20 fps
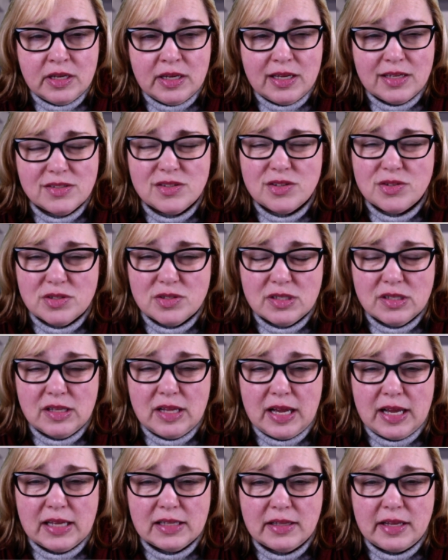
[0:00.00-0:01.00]
as there's still a
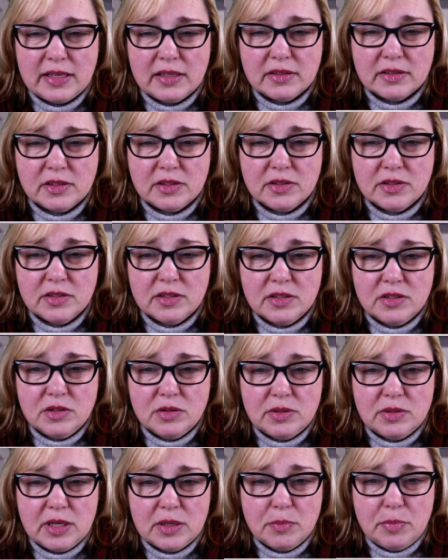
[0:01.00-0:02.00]
high likelihood that
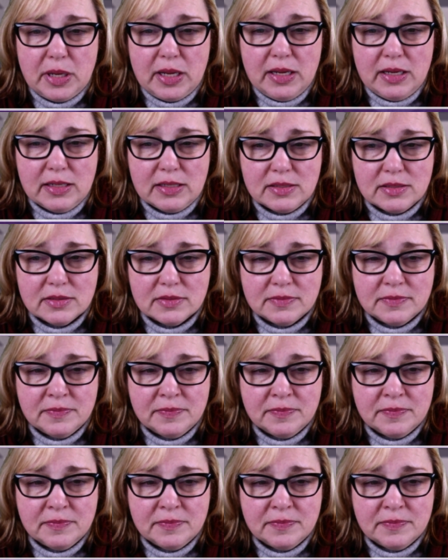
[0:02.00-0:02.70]
you'd get paid.